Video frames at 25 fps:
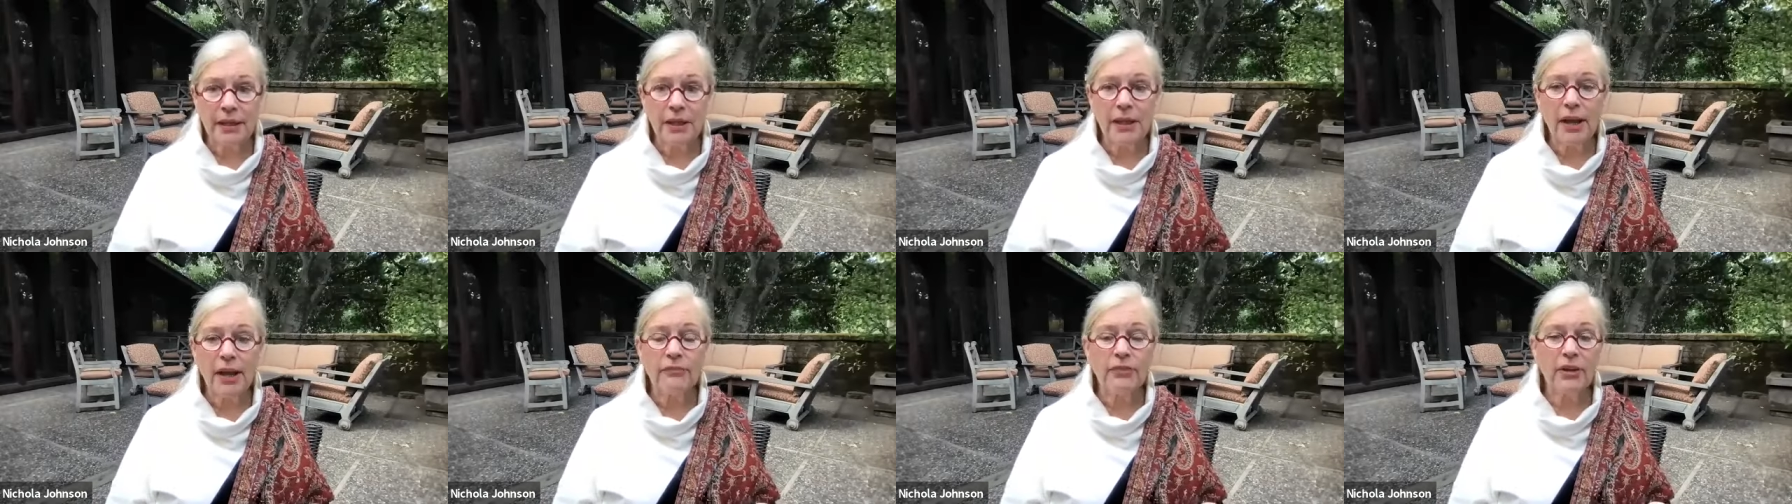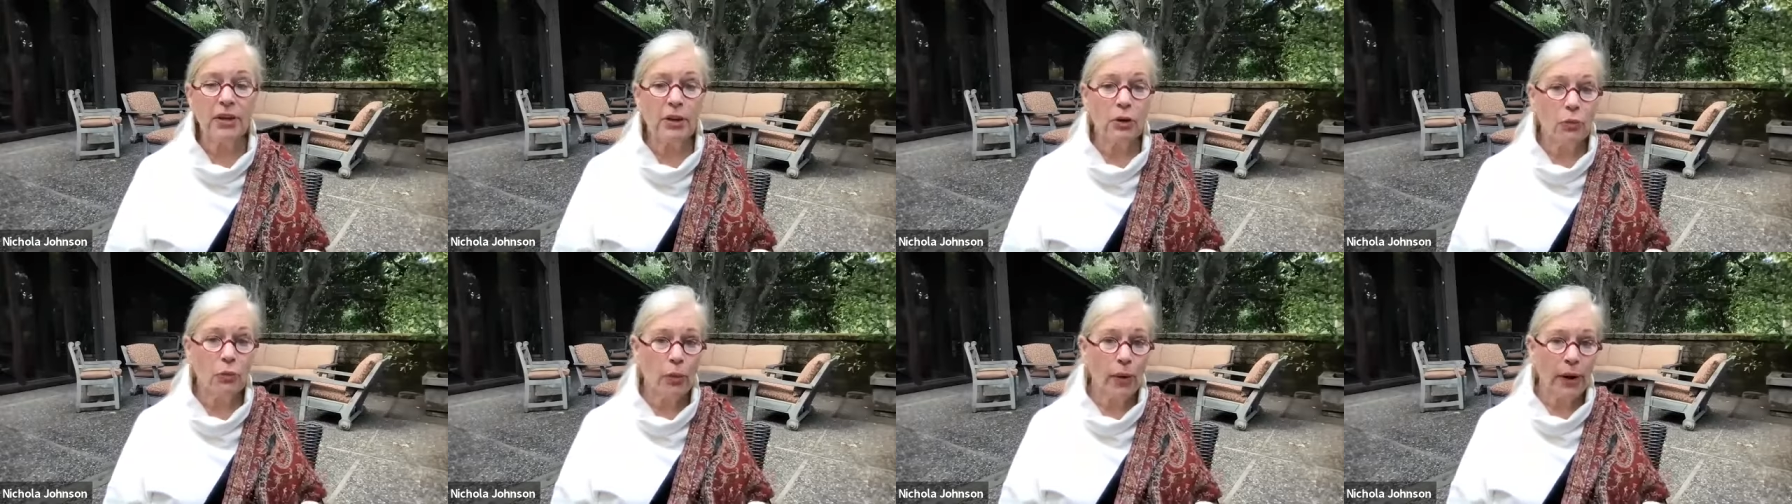
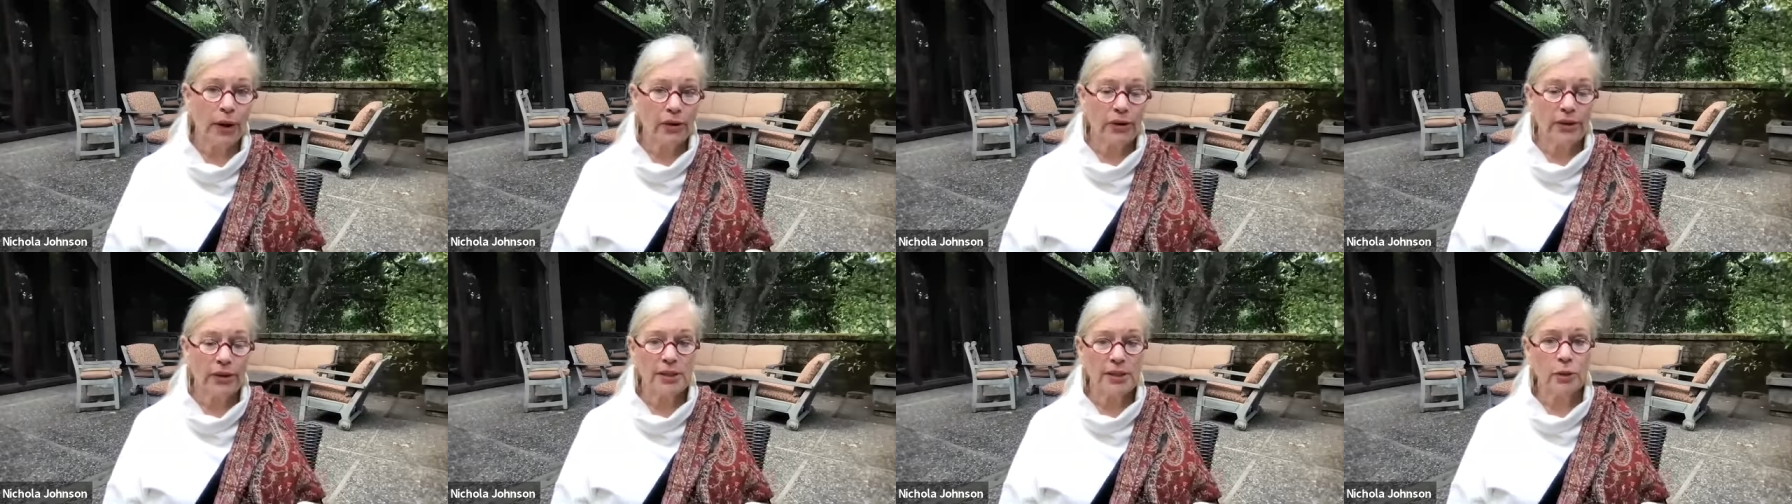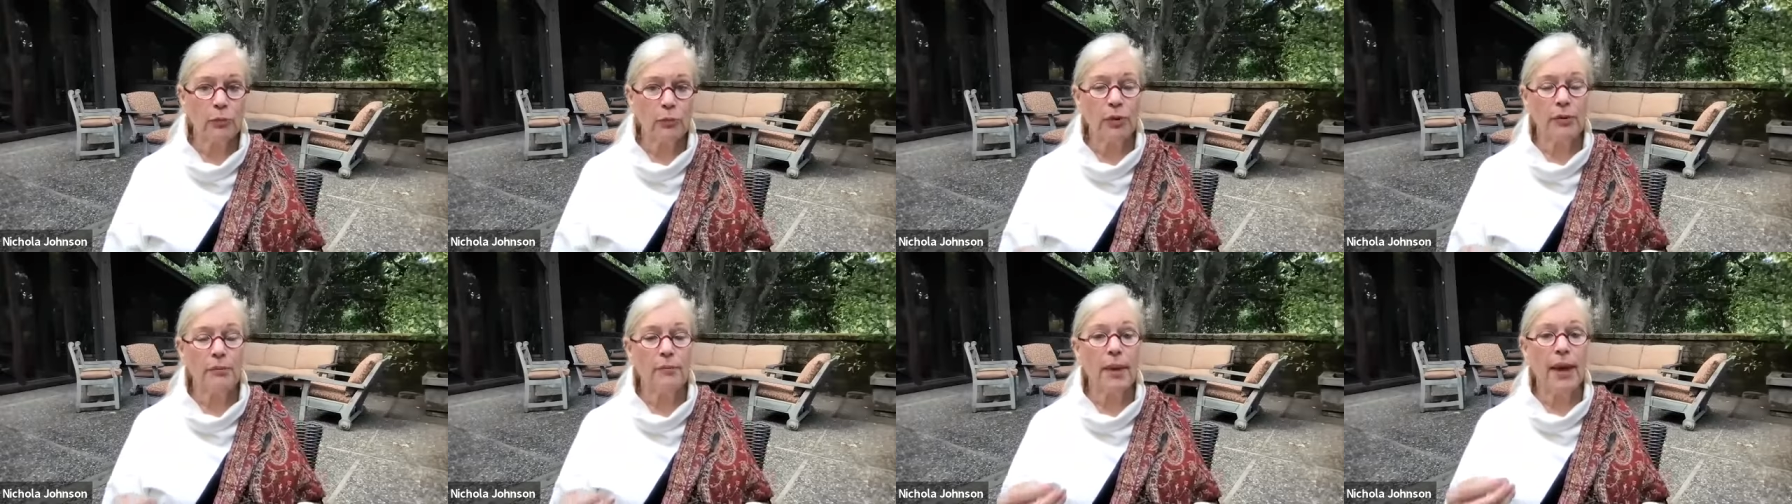loving awareness
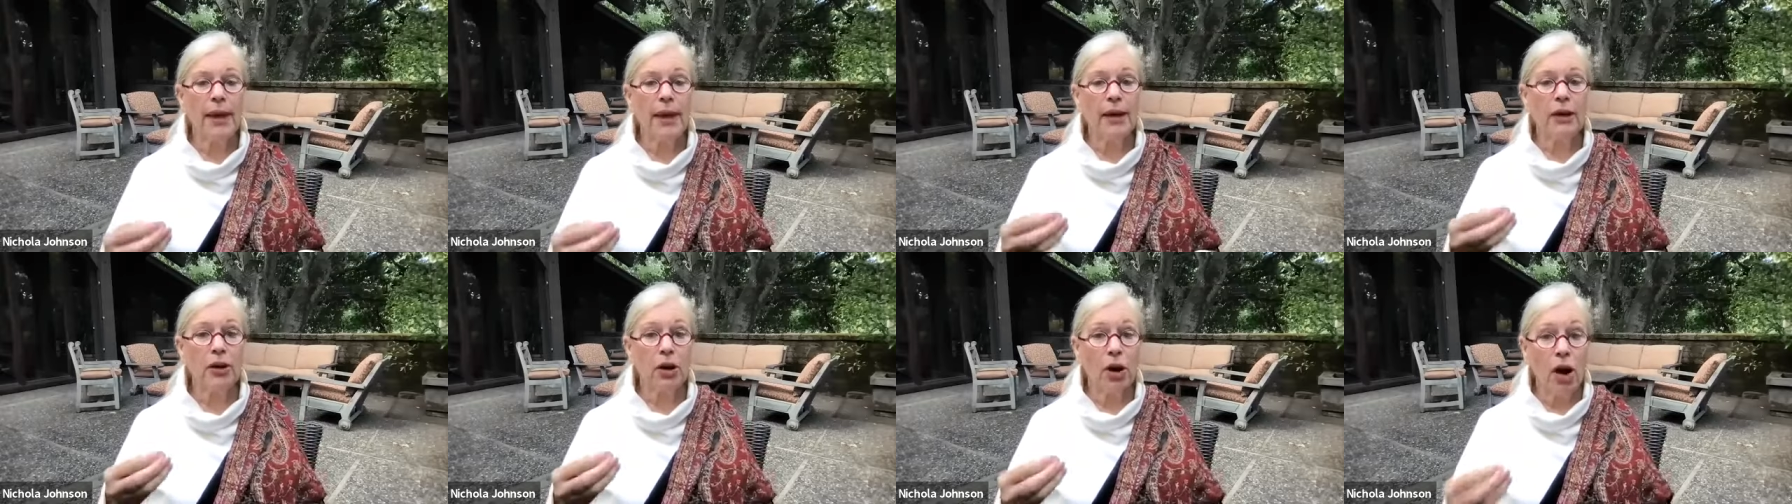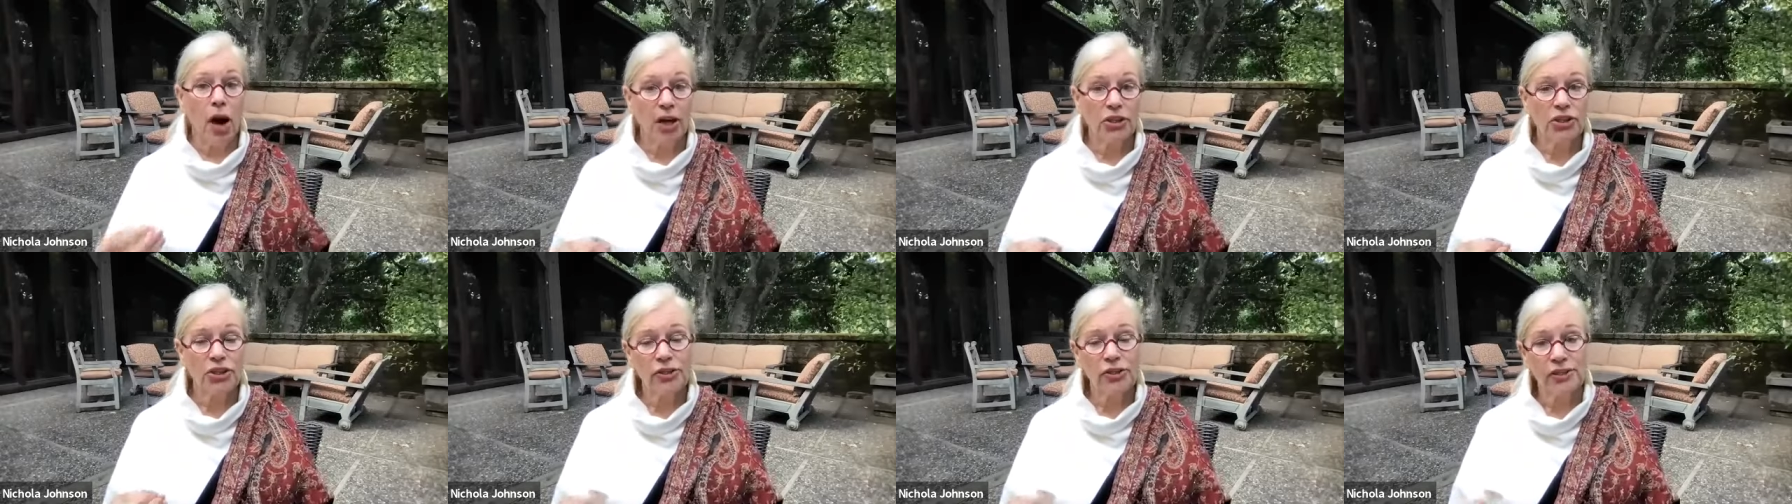and we make a
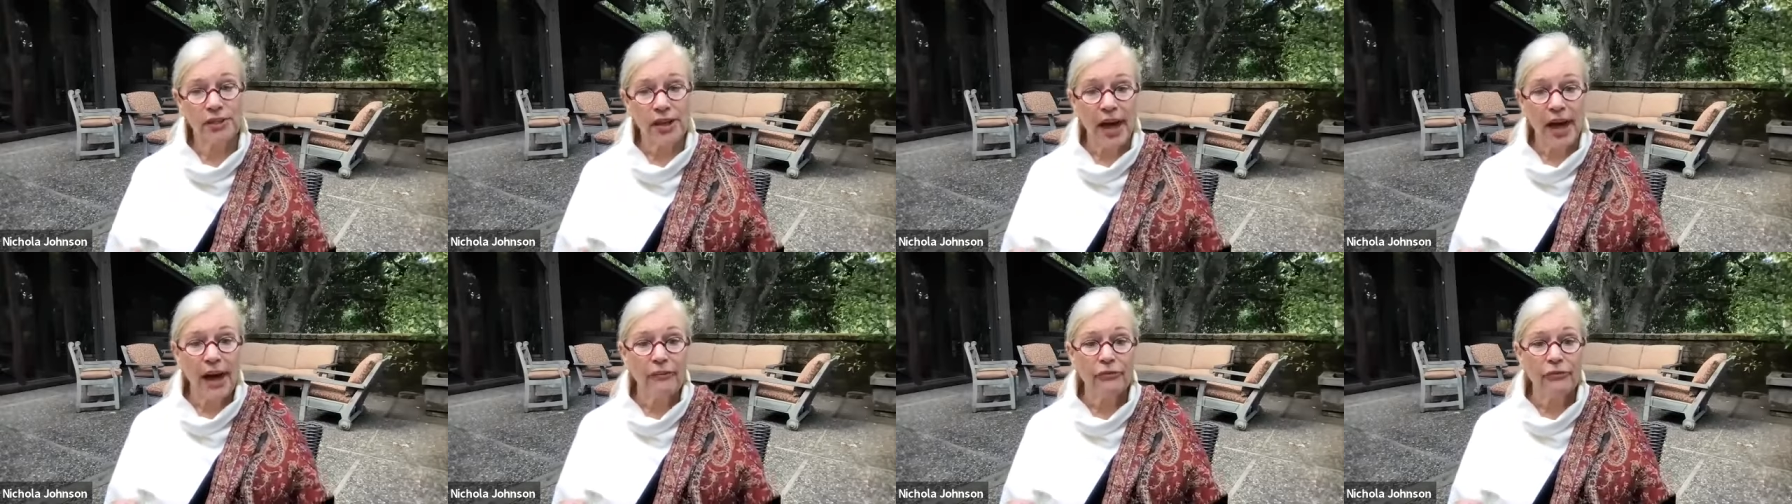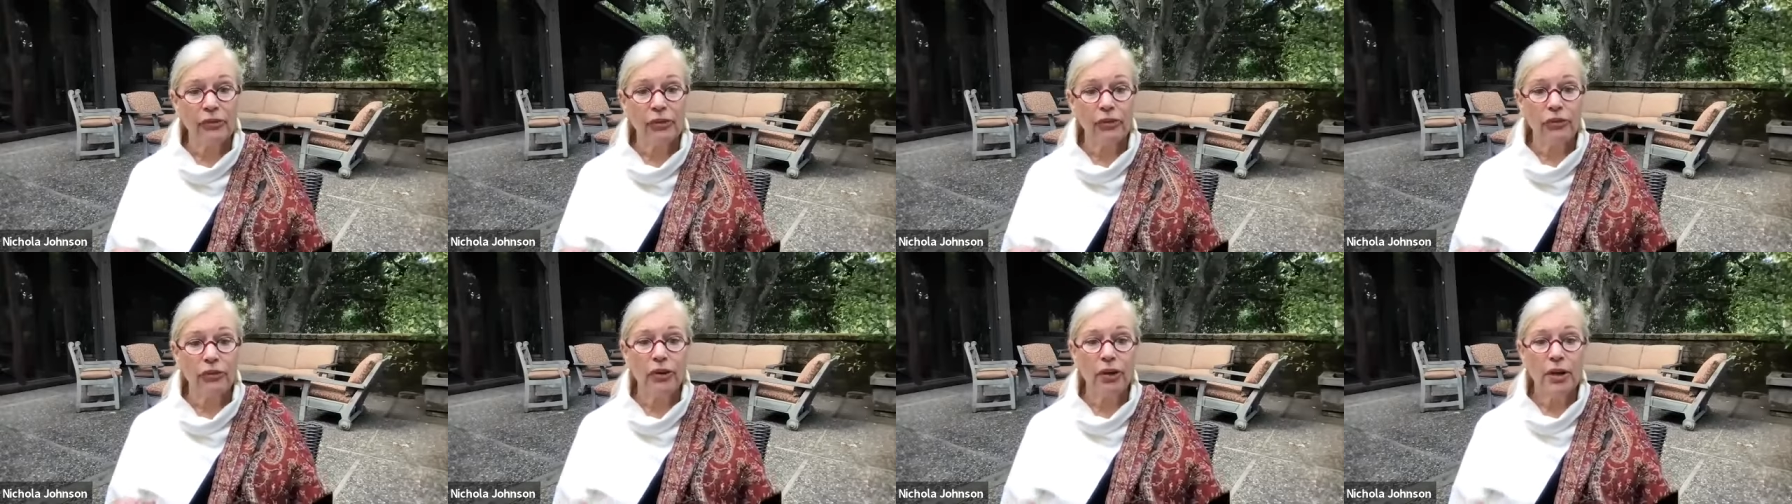conscious
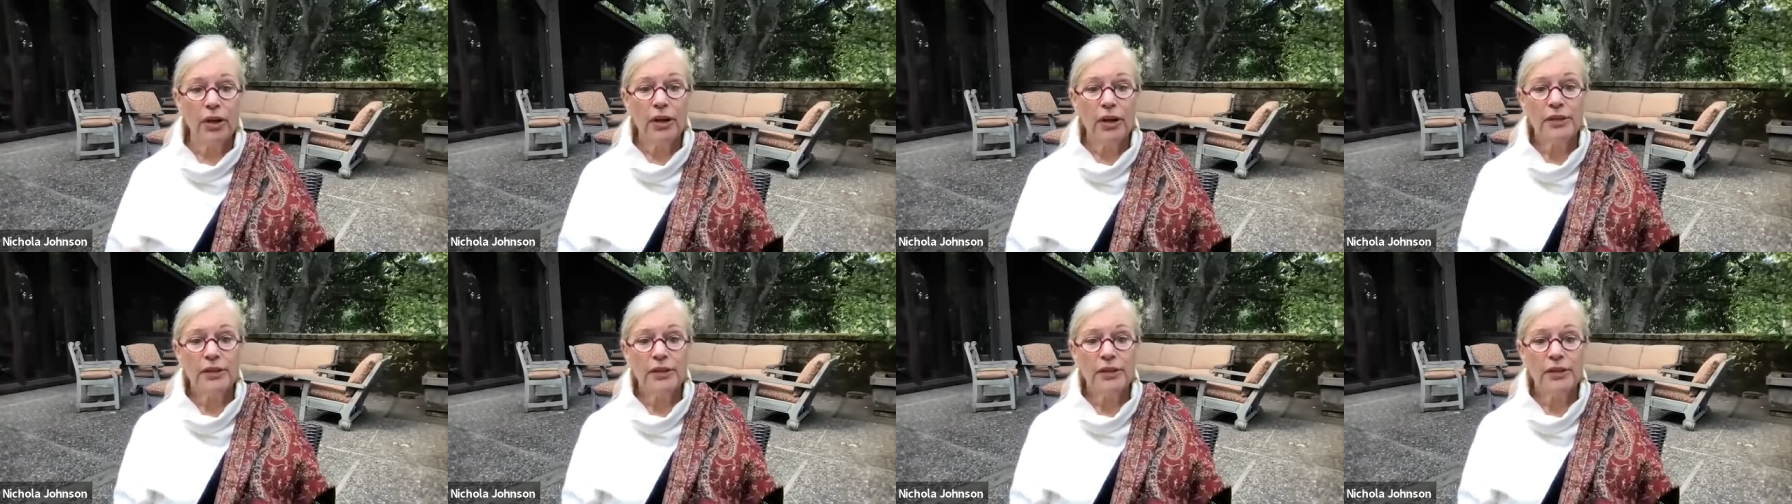effort